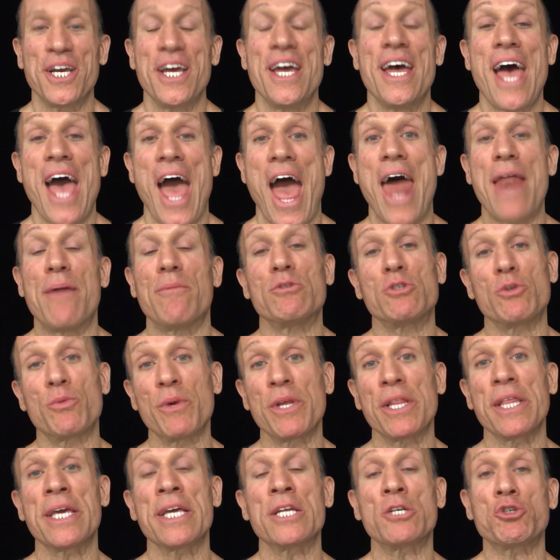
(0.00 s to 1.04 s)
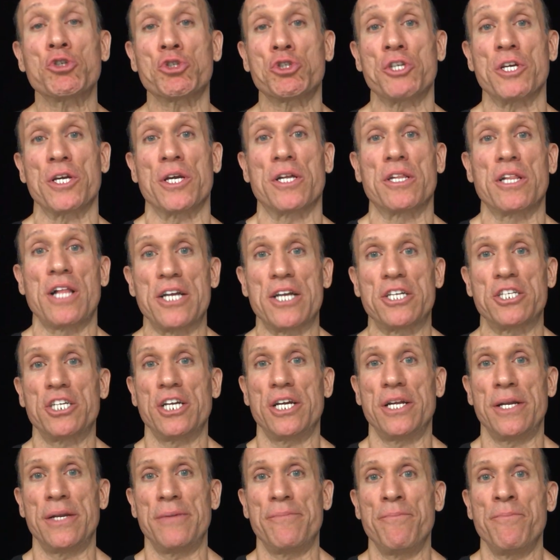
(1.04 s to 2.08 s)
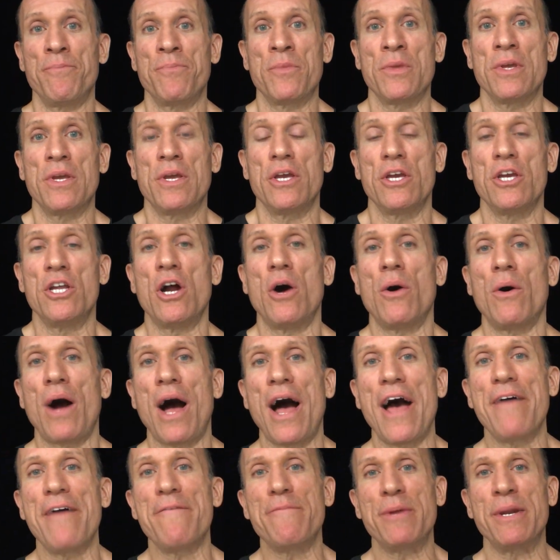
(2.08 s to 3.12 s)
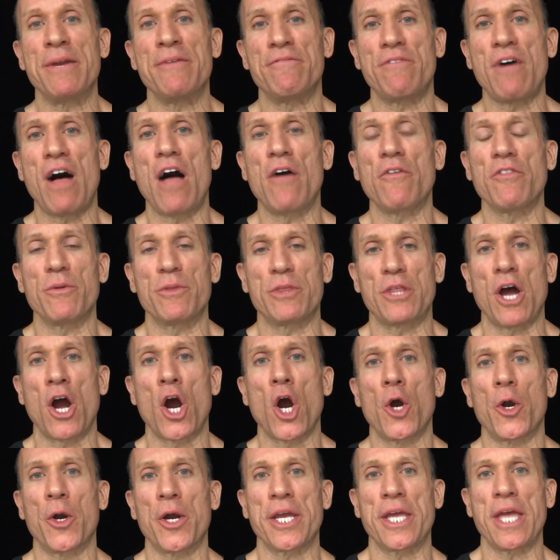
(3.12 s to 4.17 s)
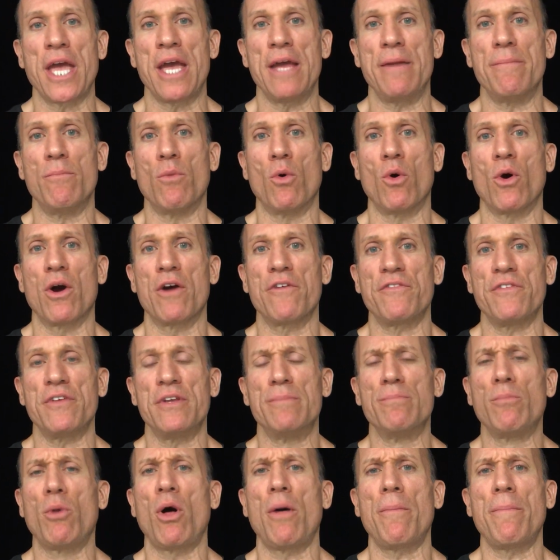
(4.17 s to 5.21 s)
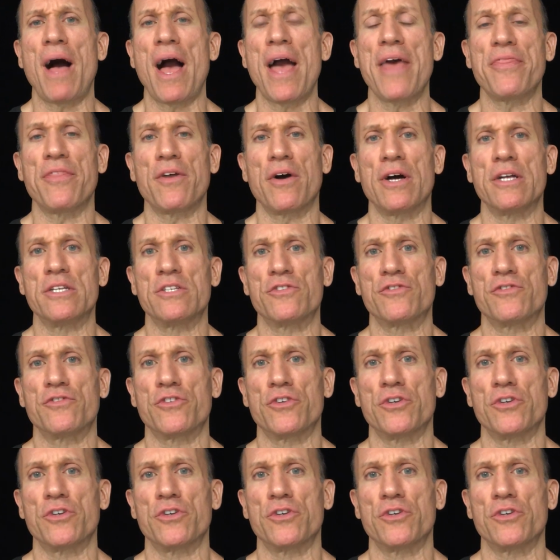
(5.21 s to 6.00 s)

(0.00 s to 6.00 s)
And it was a really interesting clutch. And, you know, I've been involved with the hurricane morph in ball pythons